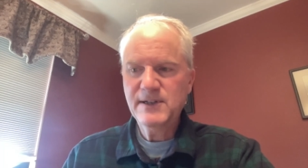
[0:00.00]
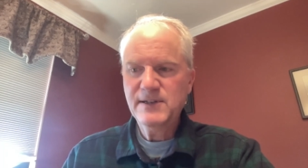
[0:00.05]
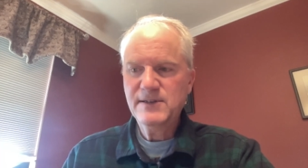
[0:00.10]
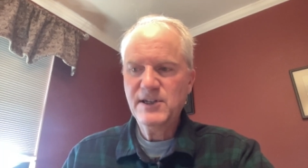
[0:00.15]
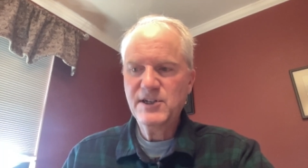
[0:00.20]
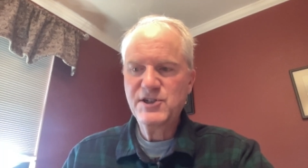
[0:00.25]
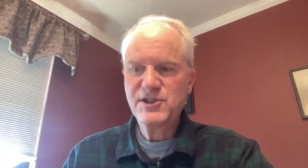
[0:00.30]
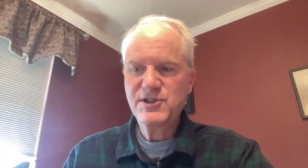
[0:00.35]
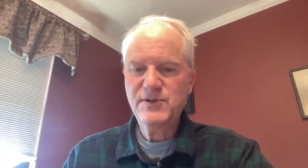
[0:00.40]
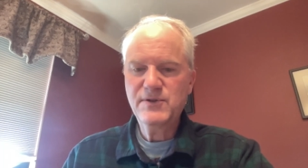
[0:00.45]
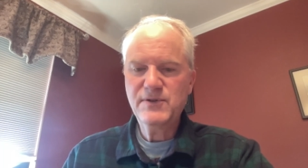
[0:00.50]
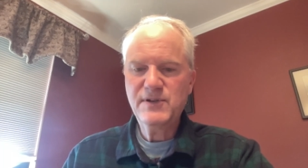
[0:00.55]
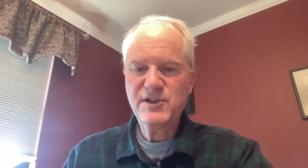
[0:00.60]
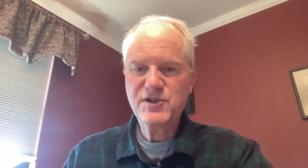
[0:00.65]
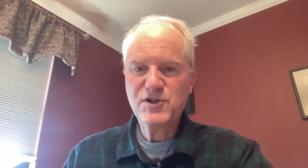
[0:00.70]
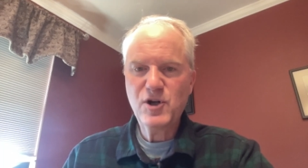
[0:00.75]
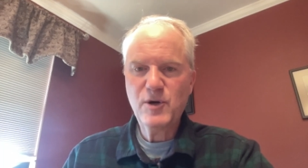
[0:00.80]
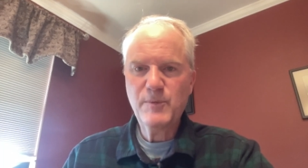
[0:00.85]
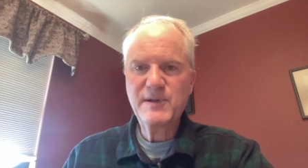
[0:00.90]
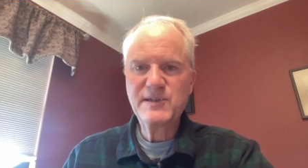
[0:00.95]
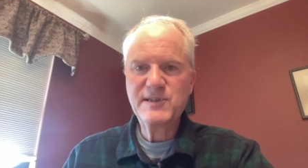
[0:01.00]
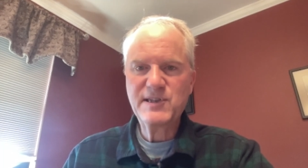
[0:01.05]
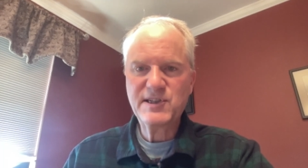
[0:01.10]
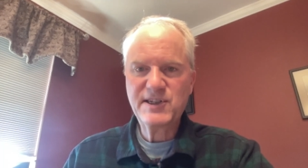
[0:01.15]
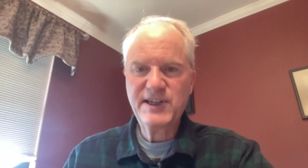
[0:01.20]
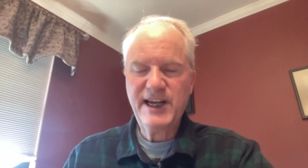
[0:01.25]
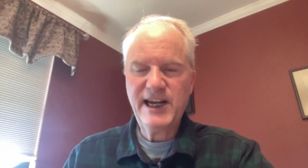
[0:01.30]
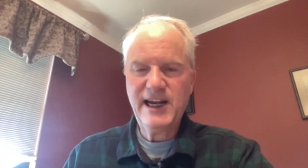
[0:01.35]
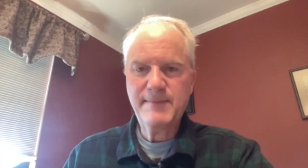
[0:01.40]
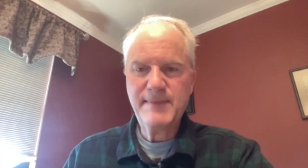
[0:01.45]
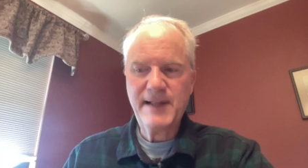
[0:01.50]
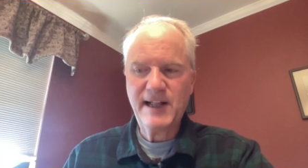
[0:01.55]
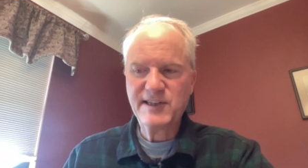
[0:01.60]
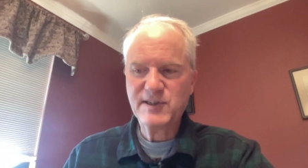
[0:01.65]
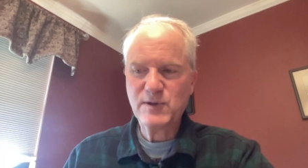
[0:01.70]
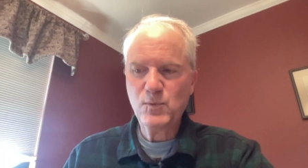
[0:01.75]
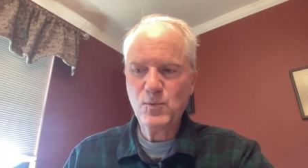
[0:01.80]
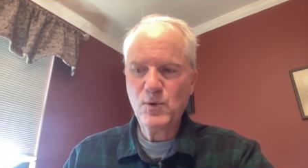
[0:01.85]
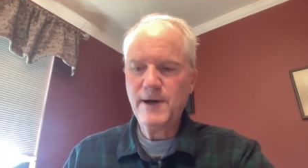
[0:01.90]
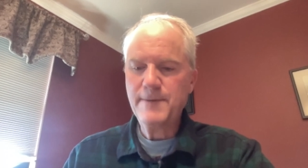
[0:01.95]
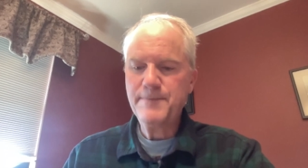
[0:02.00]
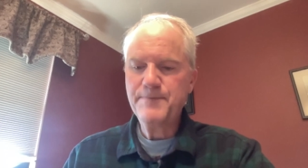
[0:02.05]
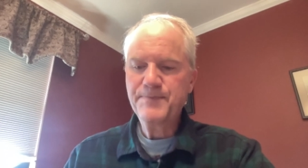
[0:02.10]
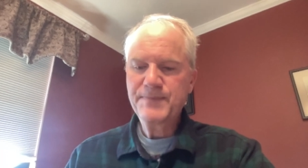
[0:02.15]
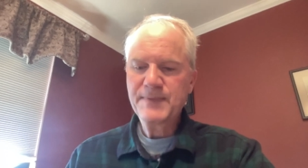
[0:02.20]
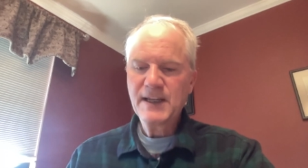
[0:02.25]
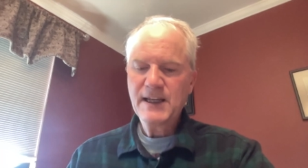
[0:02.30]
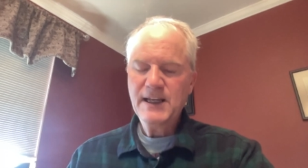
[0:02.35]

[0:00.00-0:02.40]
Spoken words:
Do they show up as a scam? That's the what.